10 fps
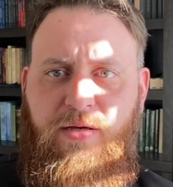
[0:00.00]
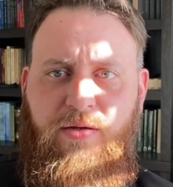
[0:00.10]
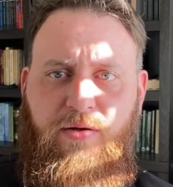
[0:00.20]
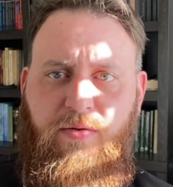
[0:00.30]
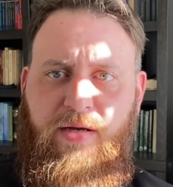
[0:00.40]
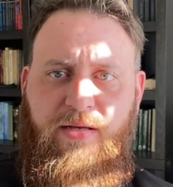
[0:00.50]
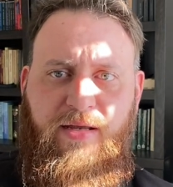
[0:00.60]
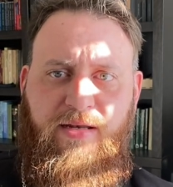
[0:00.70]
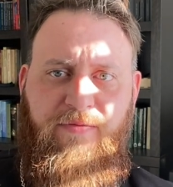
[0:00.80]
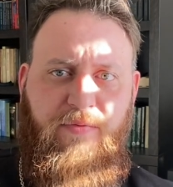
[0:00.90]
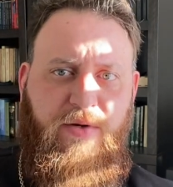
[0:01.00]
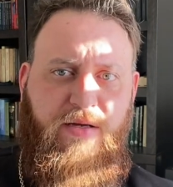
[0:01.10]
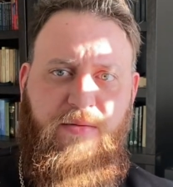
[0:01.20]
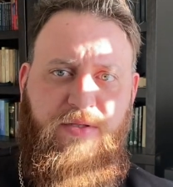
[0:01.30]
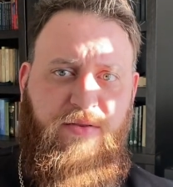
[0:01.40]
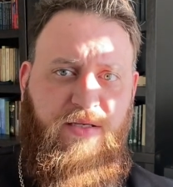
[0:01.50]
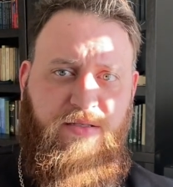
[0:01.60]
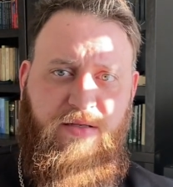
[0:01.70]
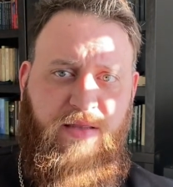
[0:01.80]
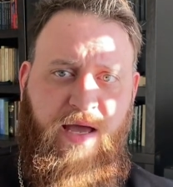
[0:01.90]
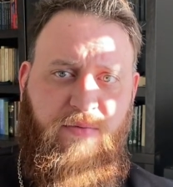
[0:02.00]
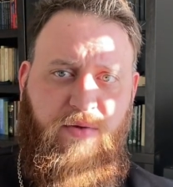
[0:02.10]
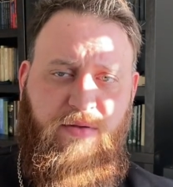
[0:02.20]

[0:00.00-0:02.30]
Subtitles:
And even when it comes to things like that, well,